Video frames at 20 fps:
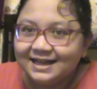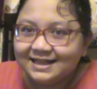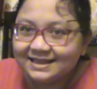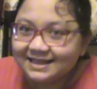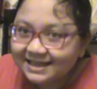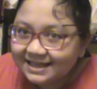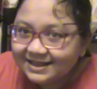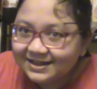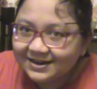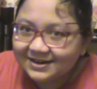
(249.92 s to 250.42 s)

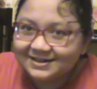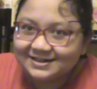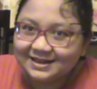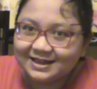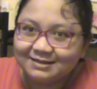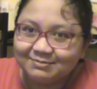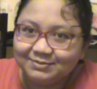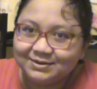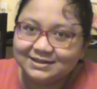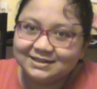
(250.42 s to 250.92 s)
These are
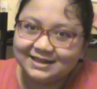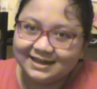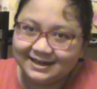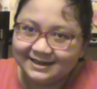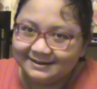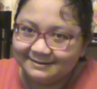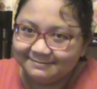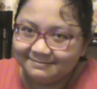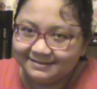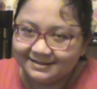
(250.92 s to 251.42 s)
desperate
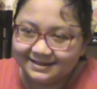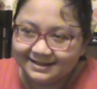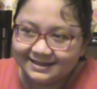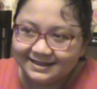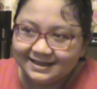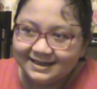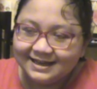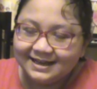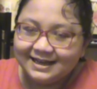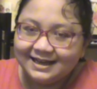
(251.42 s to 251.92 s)
times.
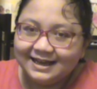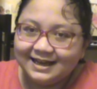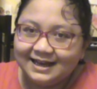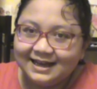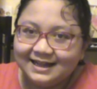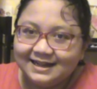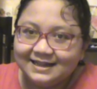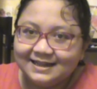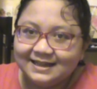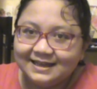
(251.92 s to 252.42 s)

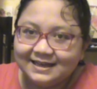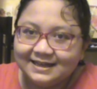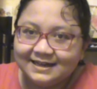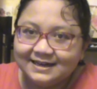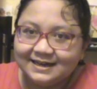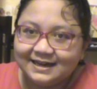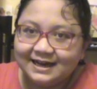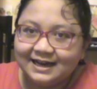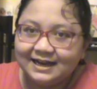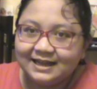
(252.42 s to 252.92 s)
And
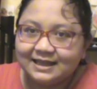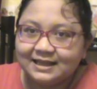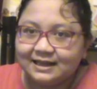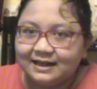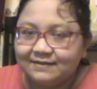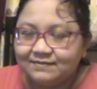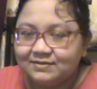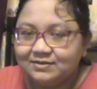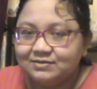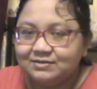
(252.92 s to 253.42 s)
then I still
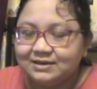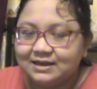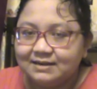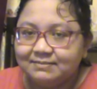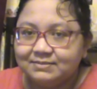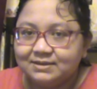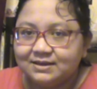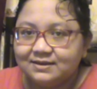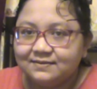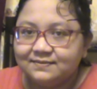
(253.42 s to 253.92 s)
have to do
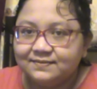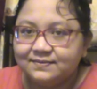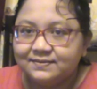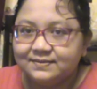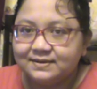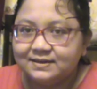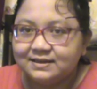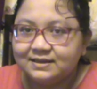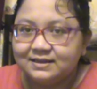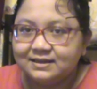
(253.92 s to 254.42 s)
game dev.
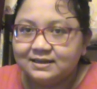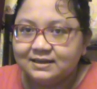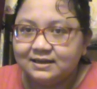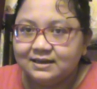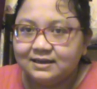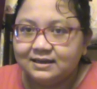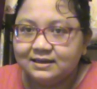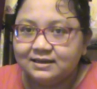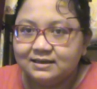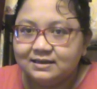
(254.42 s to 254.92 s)

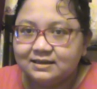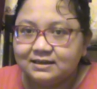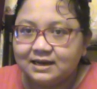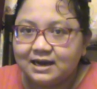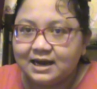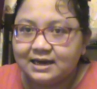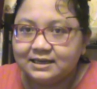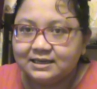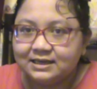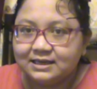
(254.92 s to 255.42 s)

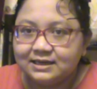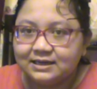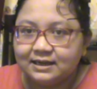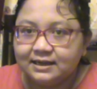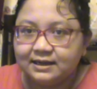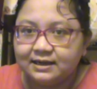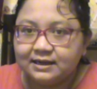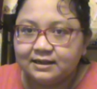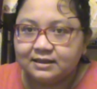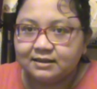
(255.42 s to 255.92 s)
I did
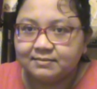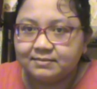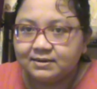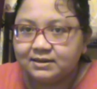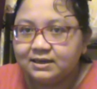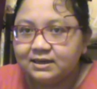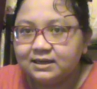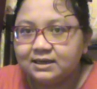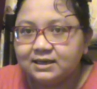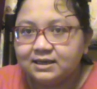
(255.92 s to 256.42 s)
some
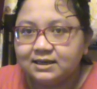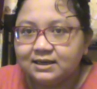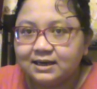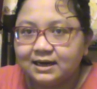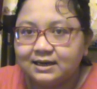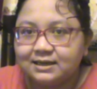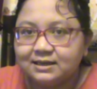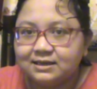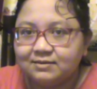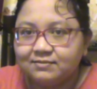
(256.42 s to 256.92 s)
cleaning,
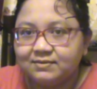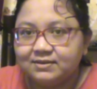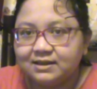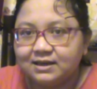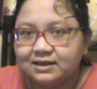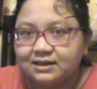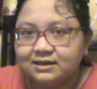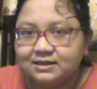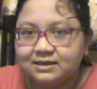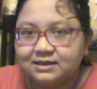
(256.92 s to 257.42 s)
I did the
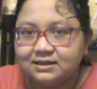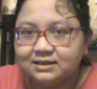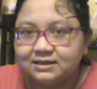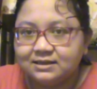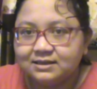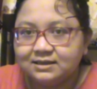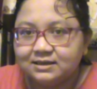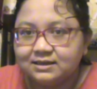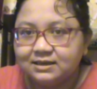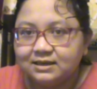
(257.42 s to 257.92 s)
recycling,
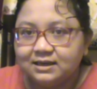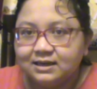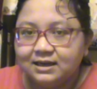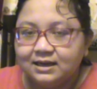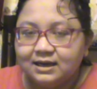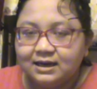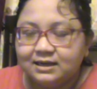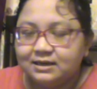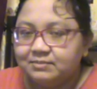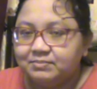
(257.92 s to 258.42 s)

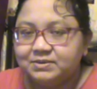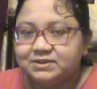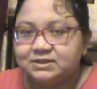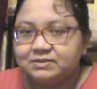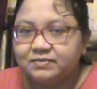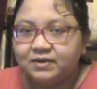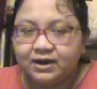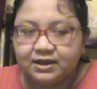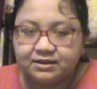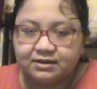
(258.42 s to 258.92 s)
I did a bunch of
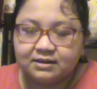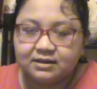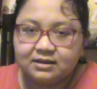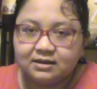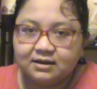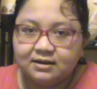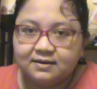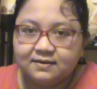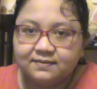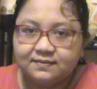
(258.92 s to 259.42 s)
other
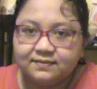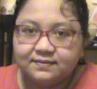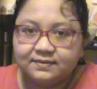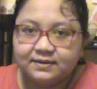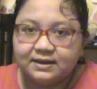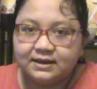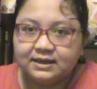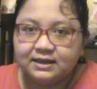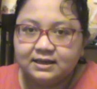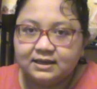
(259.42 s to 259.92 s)
stuff,
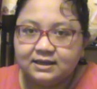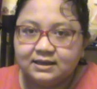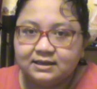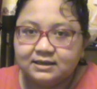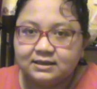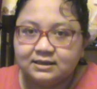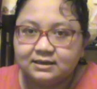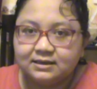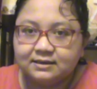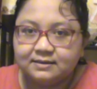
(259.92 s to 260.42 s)

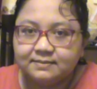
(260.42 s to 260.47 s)
and